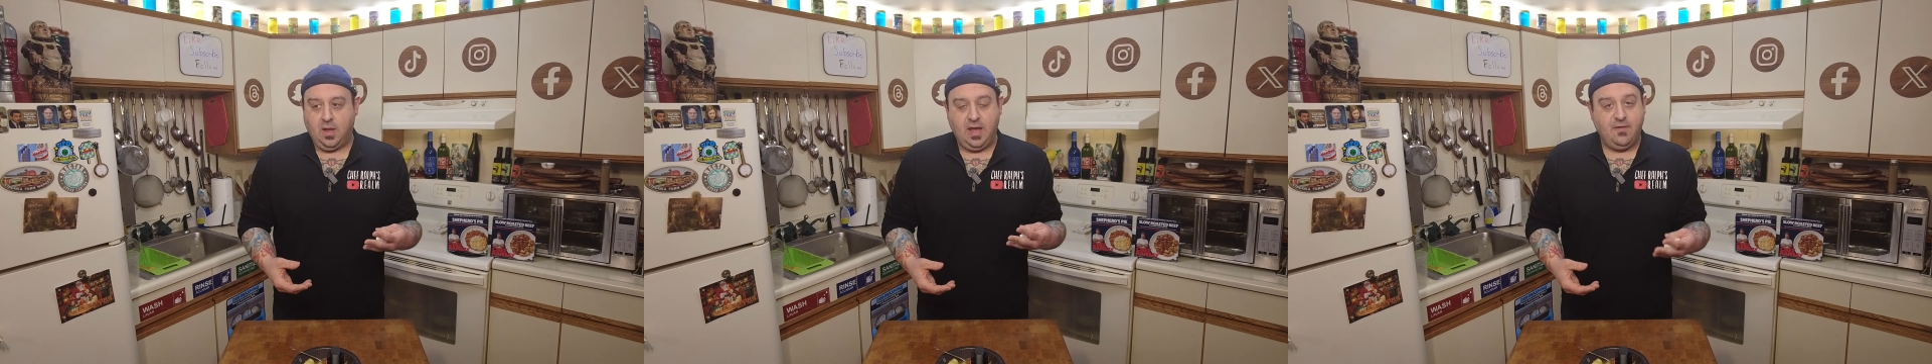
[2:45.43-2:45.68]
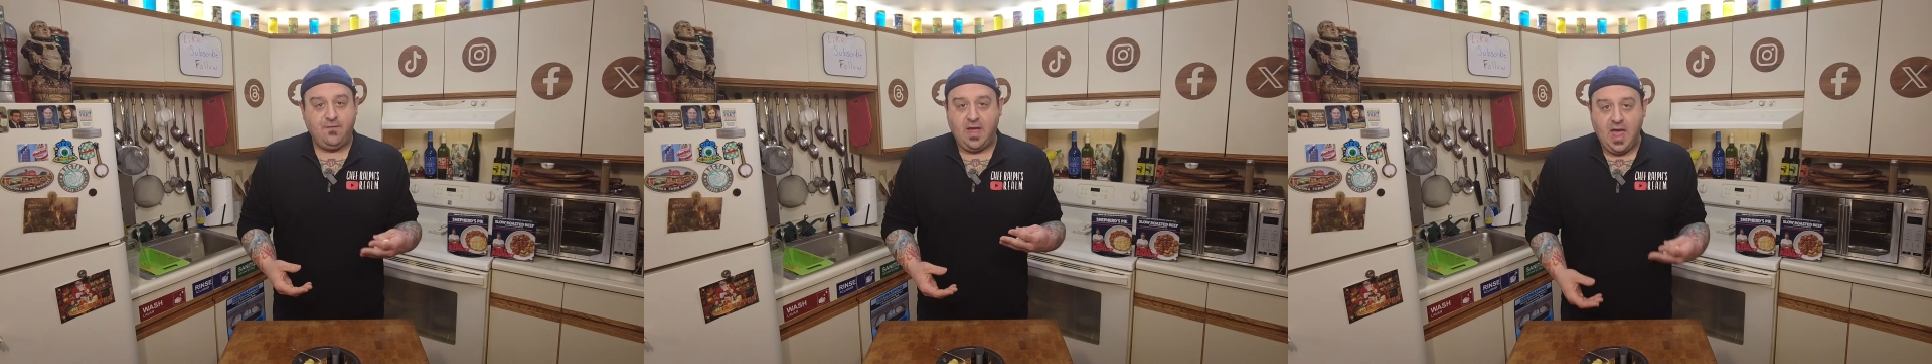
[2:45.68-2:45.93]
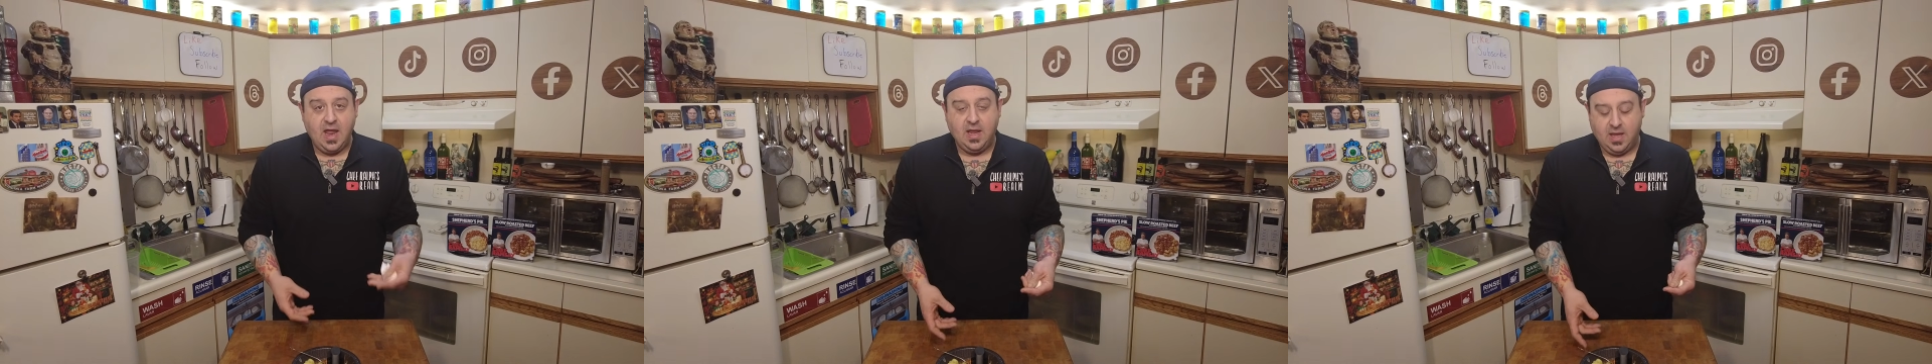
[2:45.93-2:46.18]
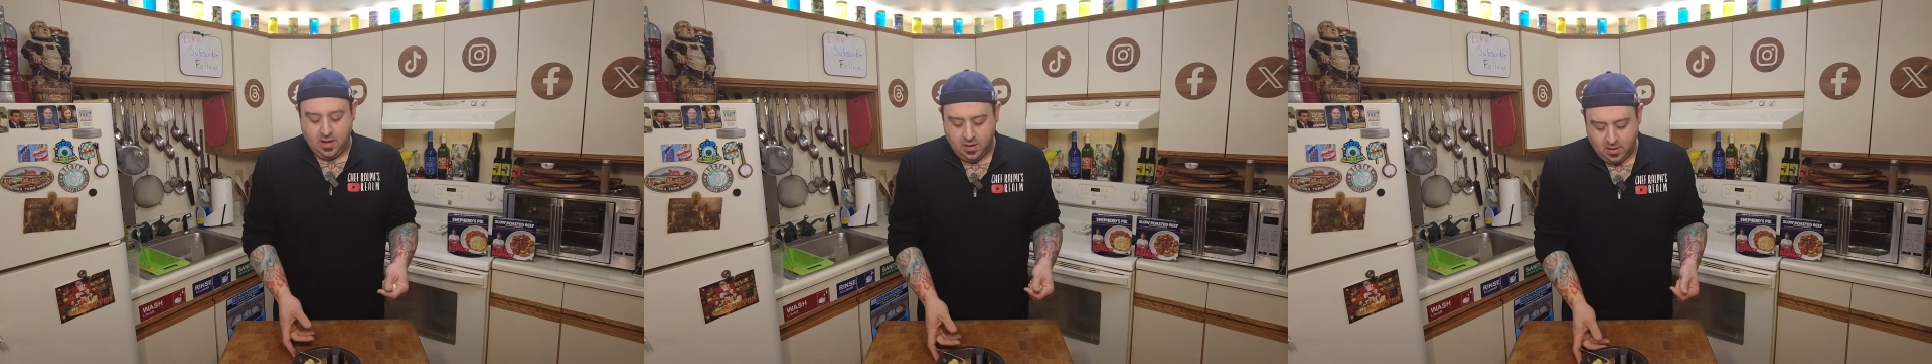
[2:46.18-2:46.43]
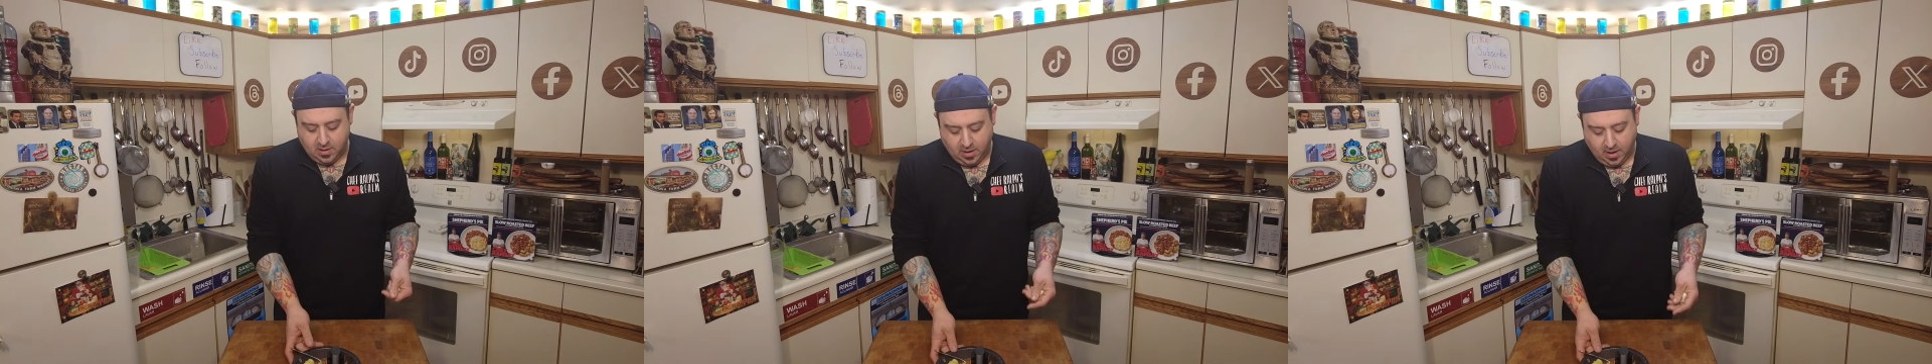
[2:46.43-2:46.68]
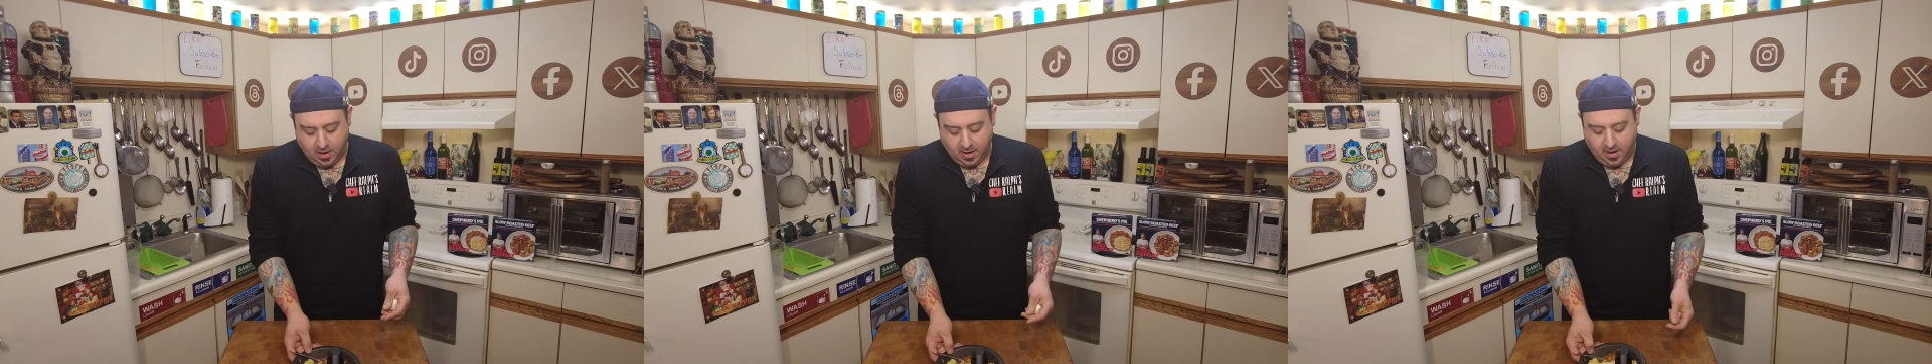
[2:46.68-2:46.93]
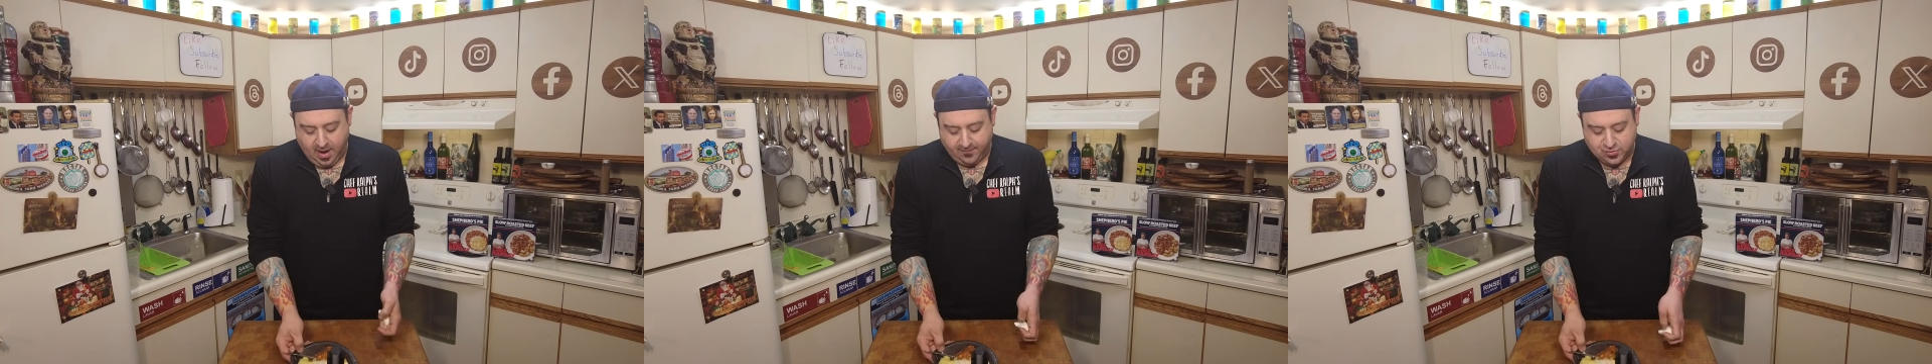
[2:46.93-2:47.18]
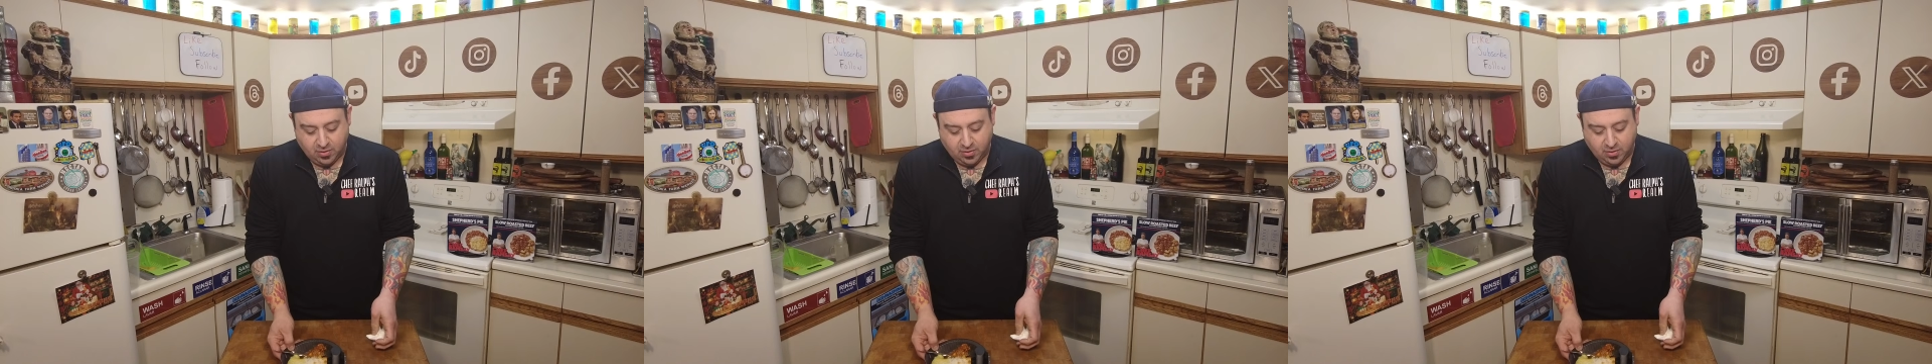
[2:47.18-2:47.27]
if any, have